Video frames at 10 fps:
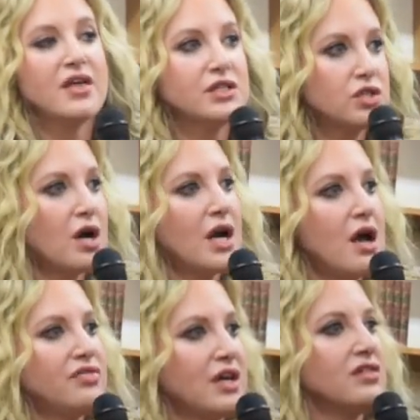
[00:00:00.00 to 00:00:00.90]
They start
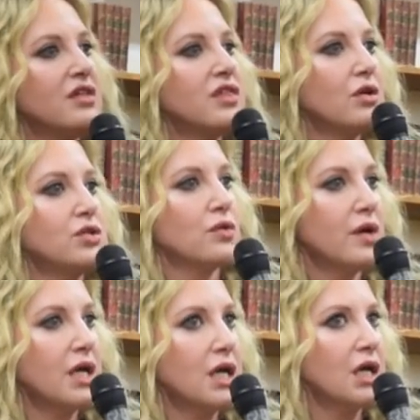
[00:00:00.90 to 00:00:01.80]
out thinking that they're
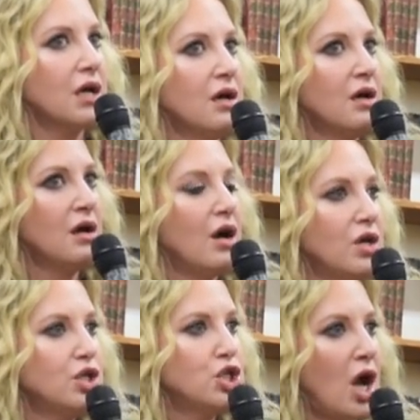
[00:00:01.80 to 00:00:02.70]
doing a
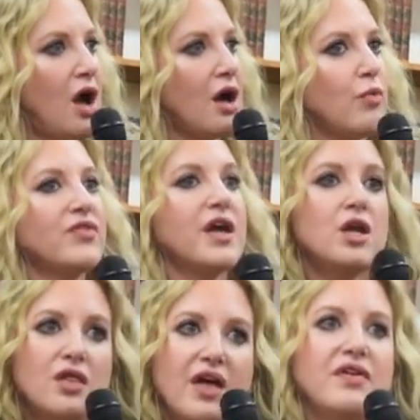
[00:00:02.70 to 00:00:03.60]
good job, or
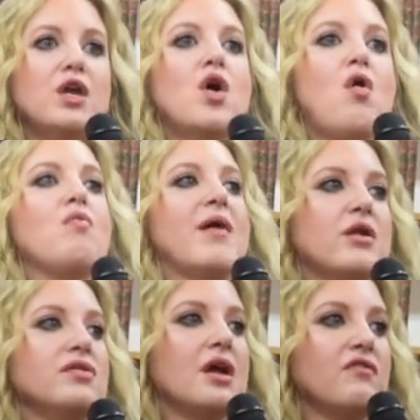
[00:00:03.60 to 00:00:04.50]
that they know
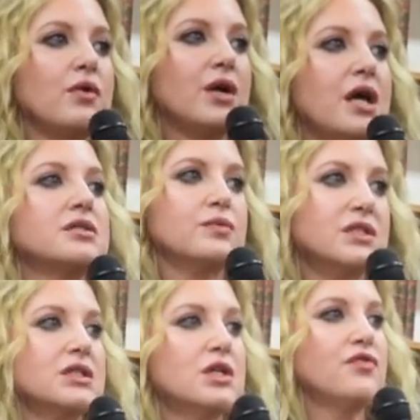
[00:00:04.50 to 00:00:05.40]
better than everyone else
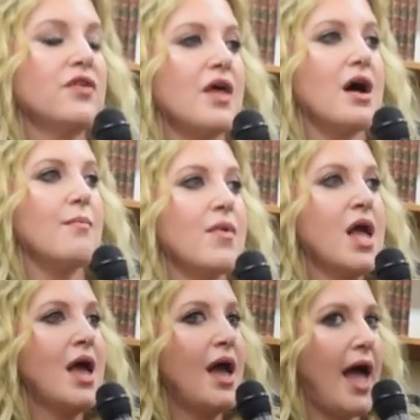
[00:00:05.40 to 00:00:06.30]
what's good for them.
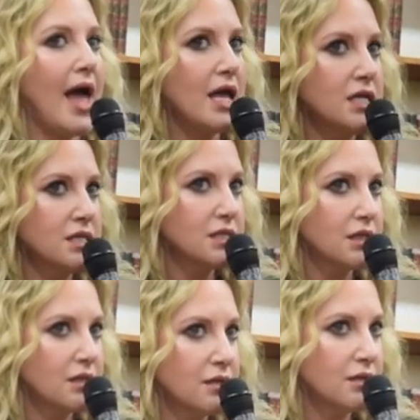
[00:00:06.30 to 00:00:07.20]
And
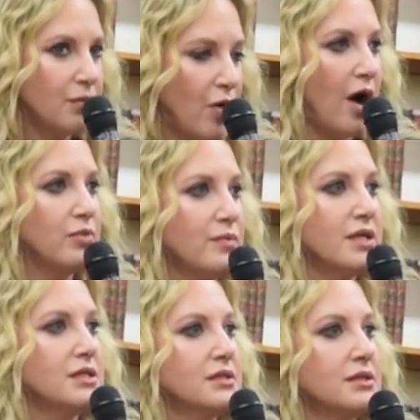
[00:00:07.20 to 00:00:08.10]
the problem
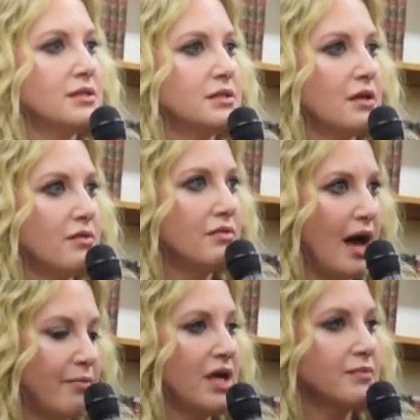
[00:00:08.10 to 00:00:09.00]
is,
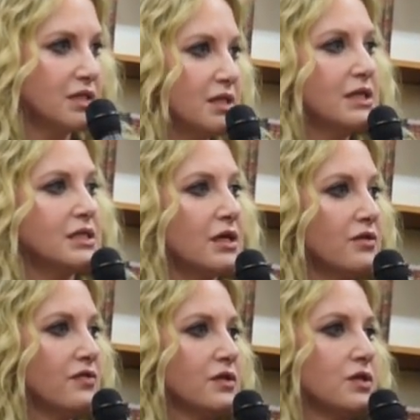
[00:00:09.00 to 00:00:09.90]
that becomes
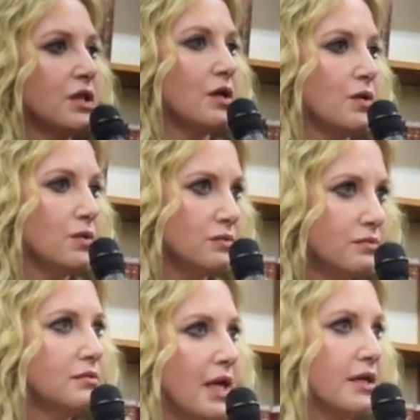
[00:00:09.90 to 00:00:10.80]
addictive. So
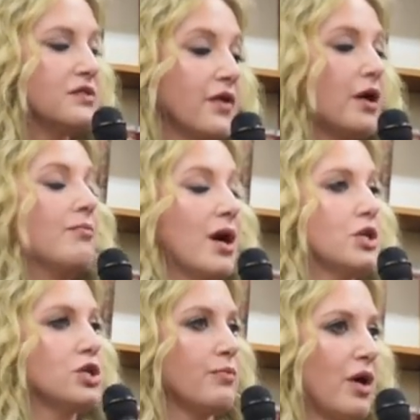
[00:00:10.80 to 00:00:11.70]
that is very
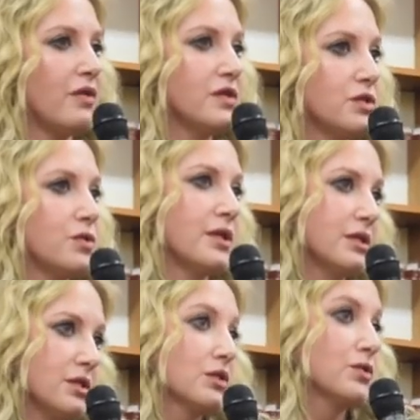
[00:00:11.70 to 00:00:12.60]
much a part of the story,
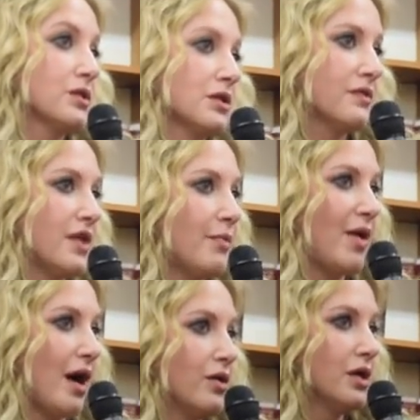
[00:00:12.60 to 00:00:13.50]
is the lure of that
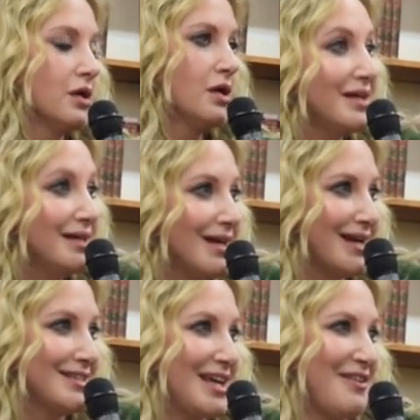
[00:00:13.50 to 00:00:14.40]
power.
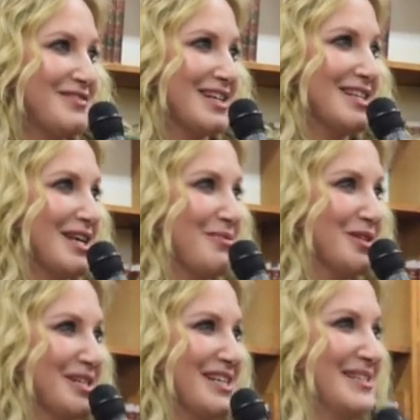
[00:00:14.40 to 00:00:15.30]
Yes, Kefta, and then
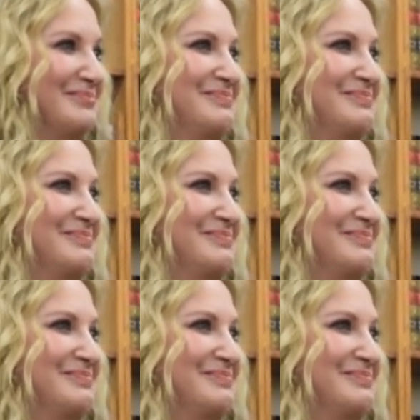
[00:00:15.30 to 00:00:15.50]
we're done.